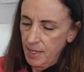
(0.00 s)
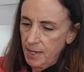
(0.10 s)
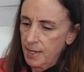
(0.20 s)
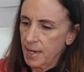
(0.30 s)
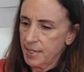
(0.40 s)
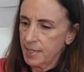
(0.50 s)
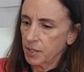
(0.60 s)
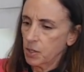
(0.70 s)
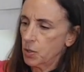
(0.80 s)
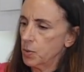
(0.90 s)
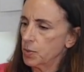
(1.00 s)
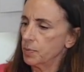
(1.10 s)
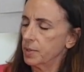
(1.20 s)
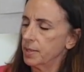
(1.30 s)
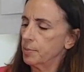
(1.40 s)
nice and coated
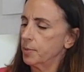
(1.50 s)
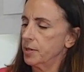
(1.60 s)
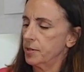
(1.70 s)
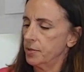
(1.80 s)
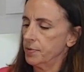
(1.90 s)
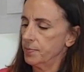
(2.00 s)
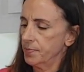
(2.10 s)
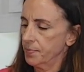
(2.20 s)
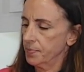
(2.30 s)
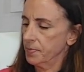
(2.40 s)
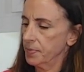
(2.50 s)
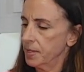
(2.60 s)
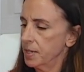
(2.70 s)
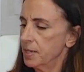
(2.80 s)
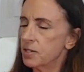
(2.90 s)
with the butter,
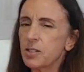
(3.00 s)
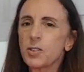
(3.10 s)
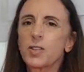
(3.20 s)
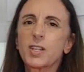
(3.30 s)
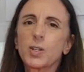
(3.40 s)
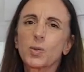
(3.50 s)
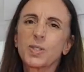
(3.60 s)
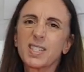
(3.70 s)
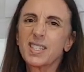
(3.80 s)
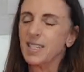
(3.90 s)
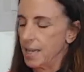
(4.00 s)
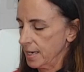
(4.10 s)
just so they don't stick.